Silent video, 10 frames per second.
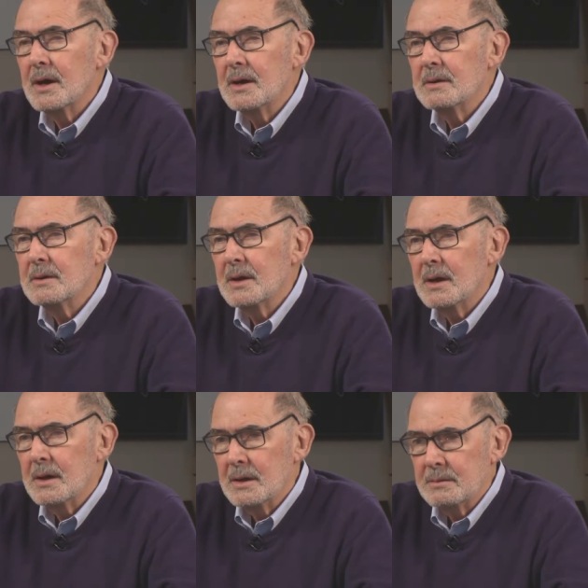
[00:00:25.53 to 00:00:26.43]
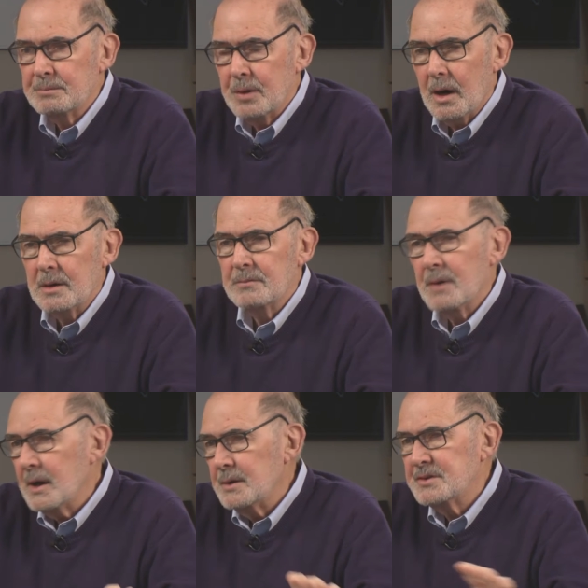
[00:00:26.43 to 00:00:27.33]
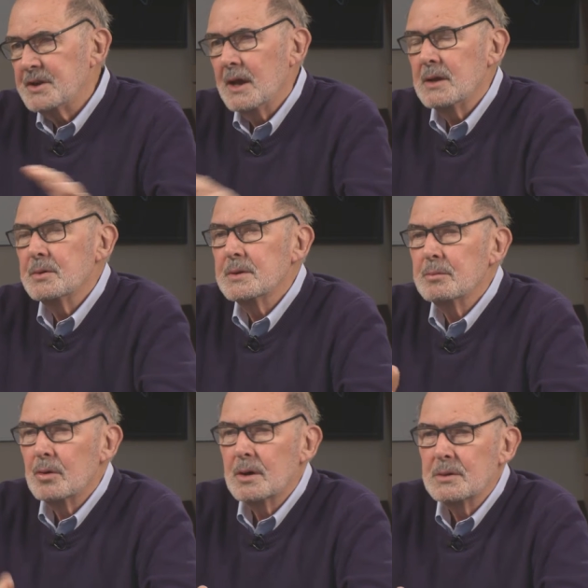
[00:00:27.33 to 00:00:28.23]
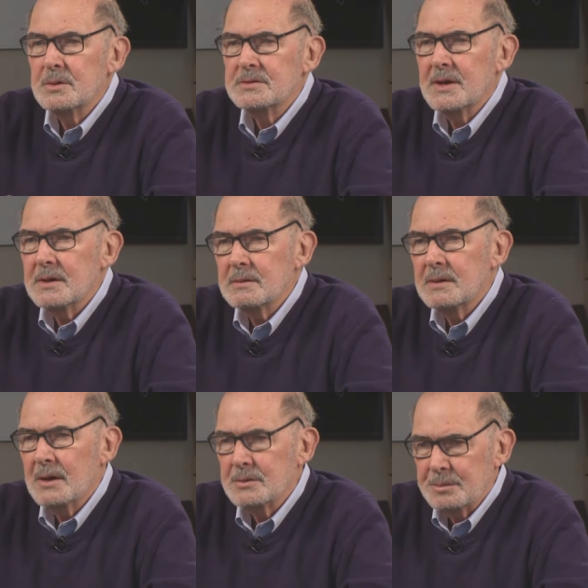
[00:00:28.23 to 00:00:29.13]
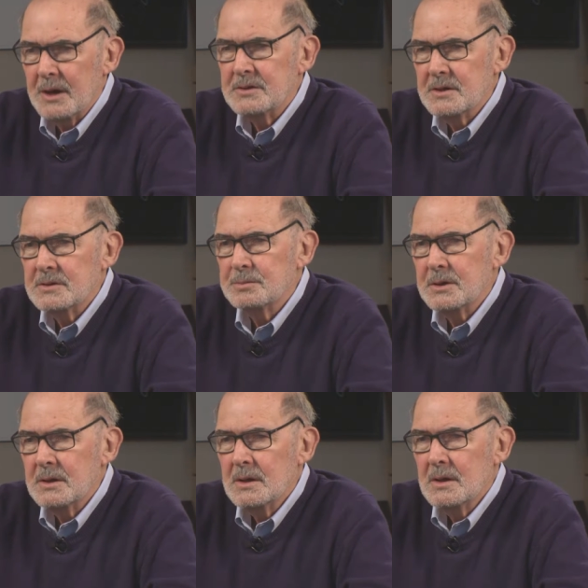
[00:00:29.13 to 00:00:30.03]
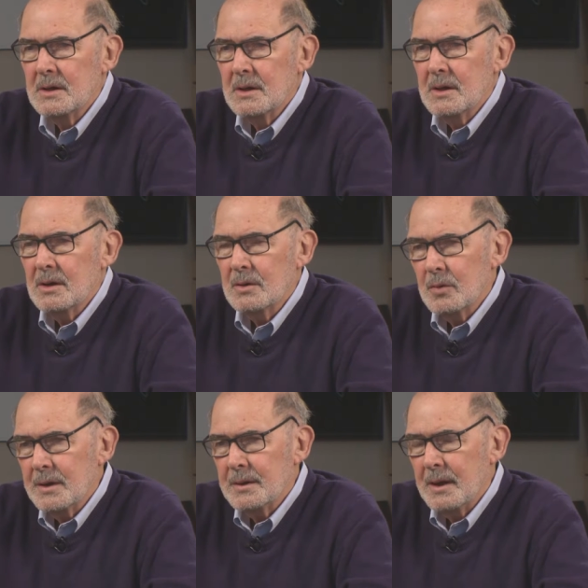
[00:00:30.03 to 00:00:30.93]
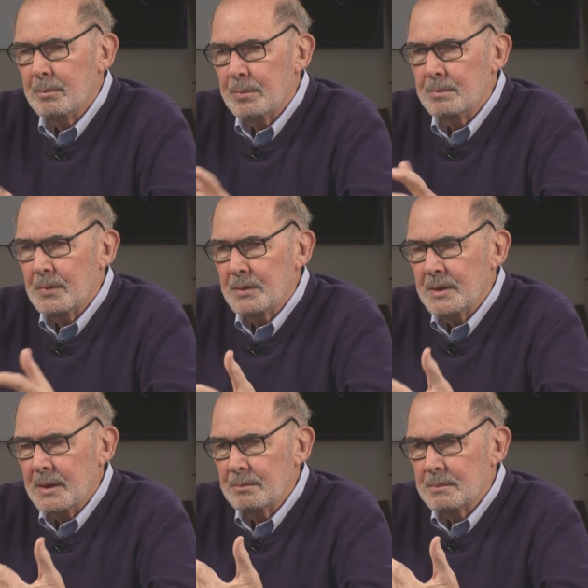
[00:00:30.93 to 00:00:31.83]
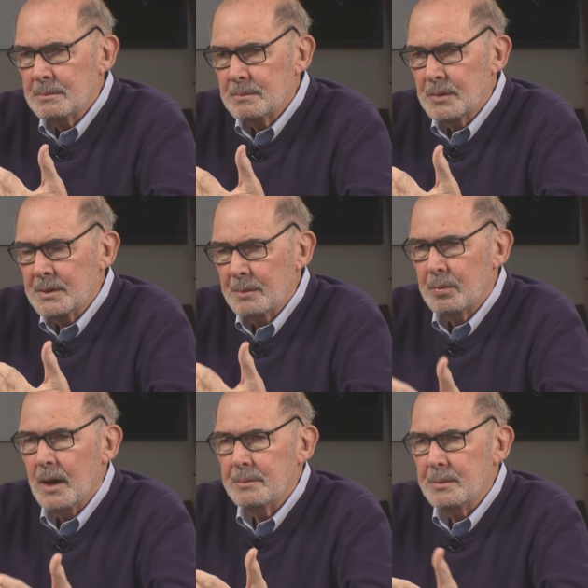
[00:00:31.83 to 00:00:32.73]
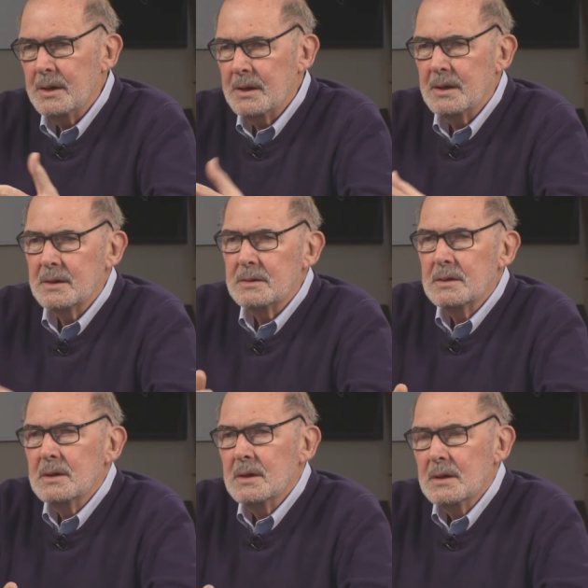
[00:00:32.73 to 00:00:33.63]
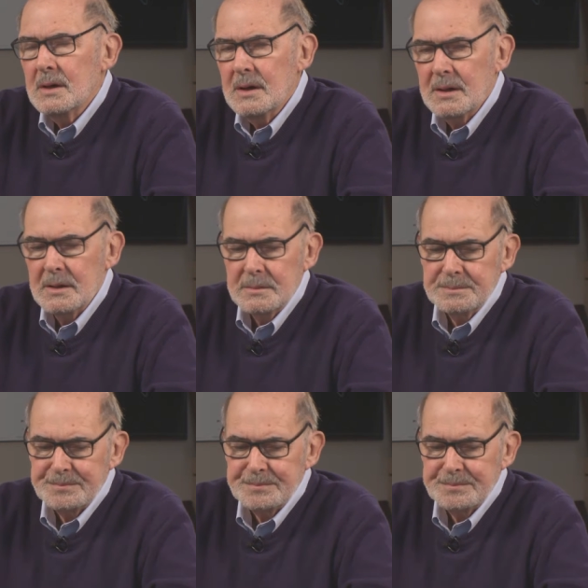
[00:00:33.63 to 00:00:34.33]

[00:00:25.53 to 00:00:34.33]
I, I part of my understanding with the board was that that was my judgment when they when they when they brought me in, uh,